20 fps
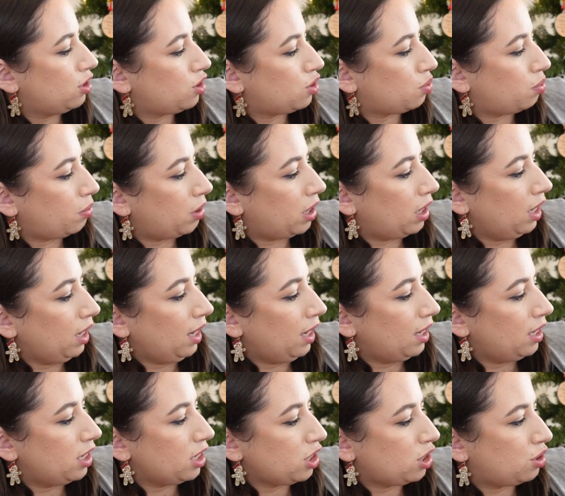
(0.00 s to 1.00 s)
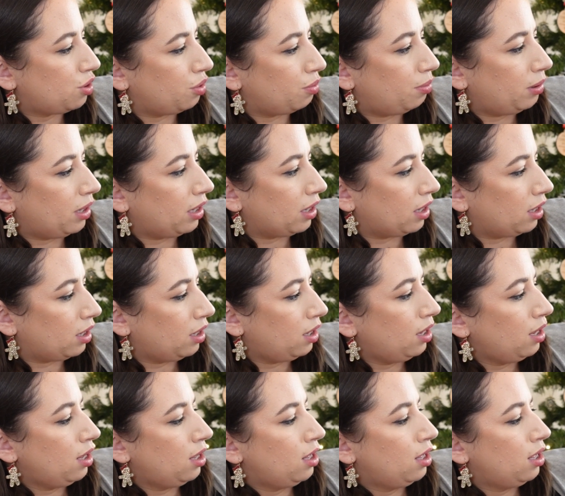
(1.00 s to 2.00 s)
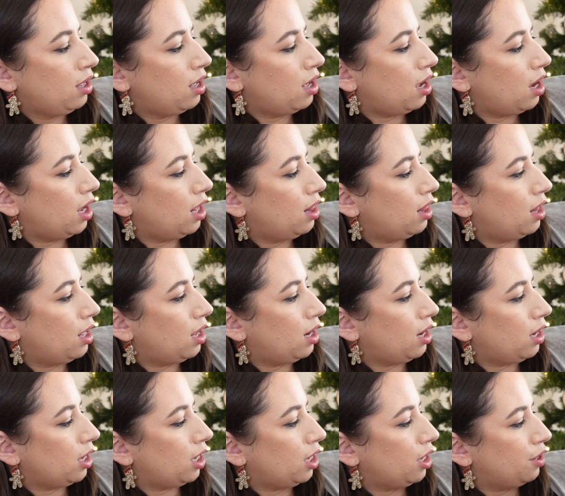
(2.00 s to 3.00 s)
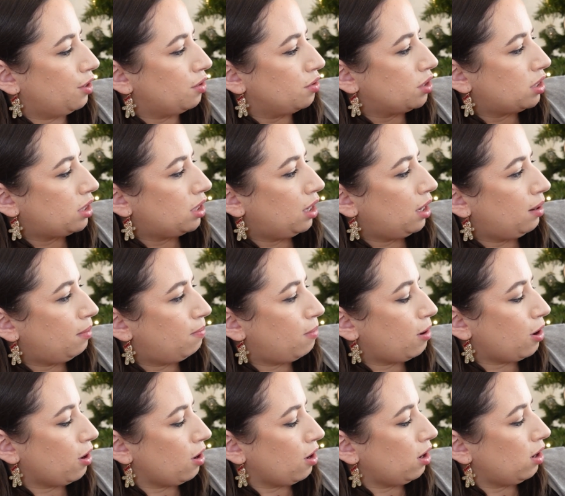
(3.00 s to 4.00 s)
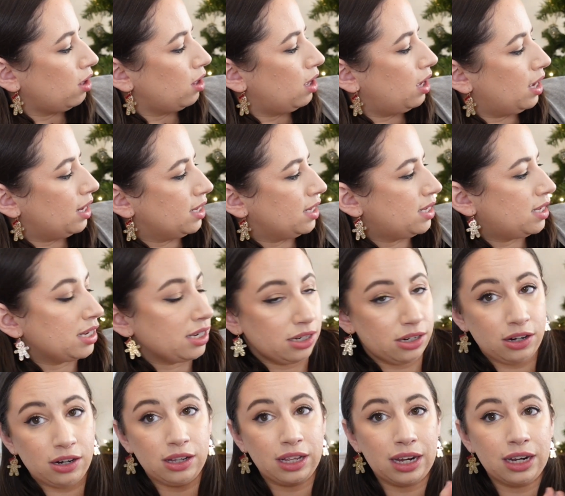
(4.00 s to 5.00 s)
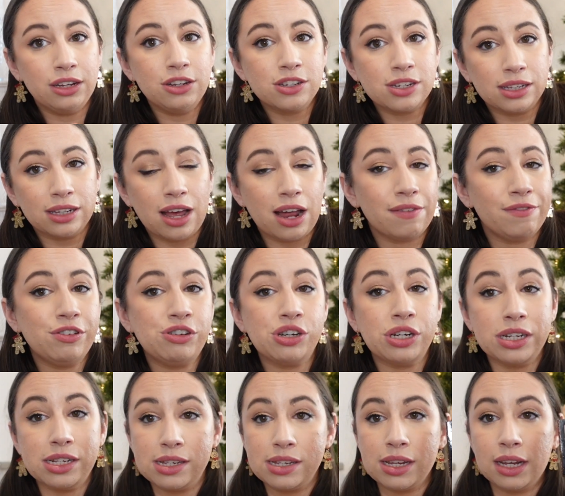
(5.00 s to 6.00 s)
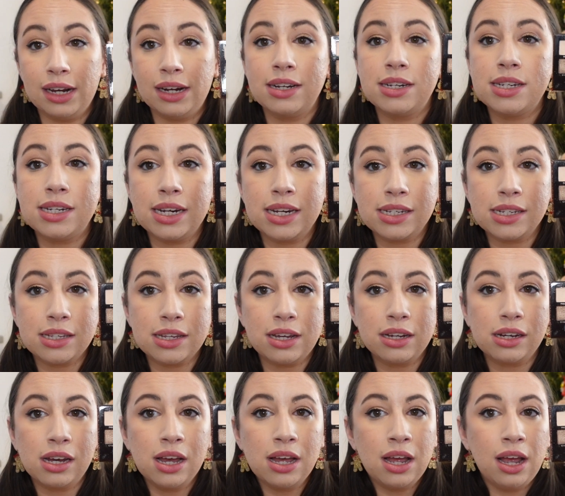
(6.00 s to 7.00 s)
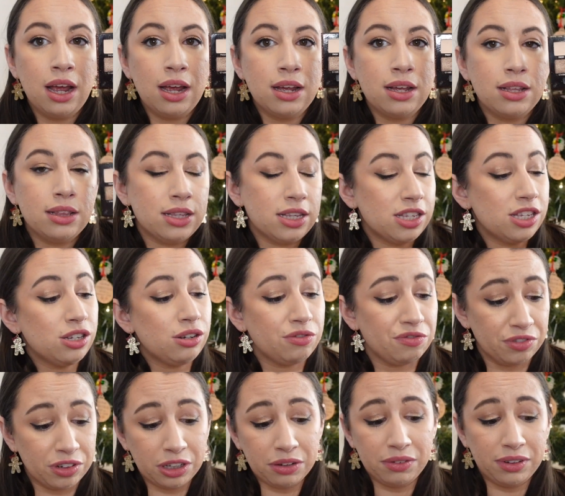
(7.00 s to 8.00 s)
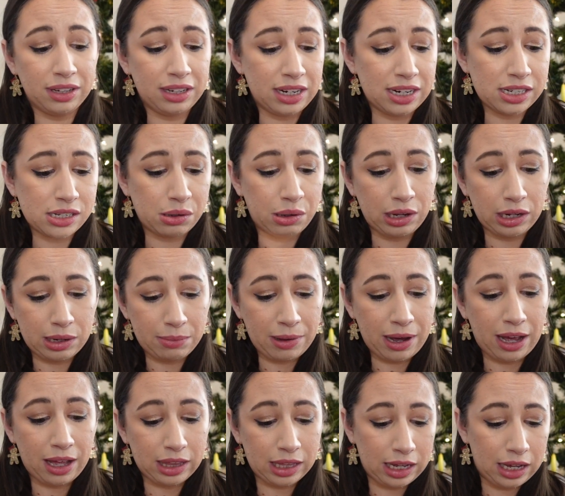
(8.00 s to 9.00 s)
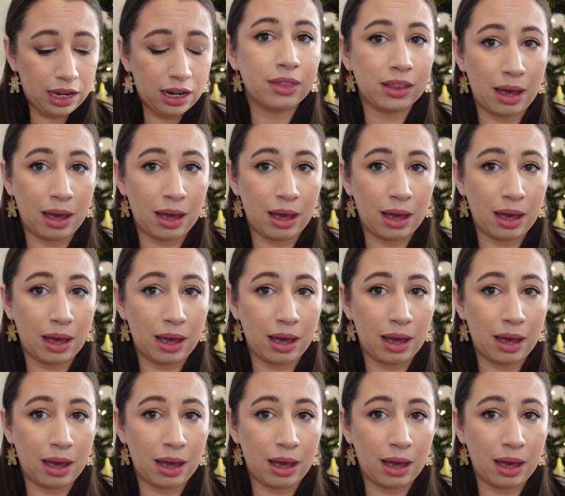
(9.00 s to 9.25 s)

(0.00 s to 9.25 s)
Twig, and Dystopian, and then I used Pearl and Cinder. Like, I used a lot of shades in today's look. This is a really, really nice quality palette.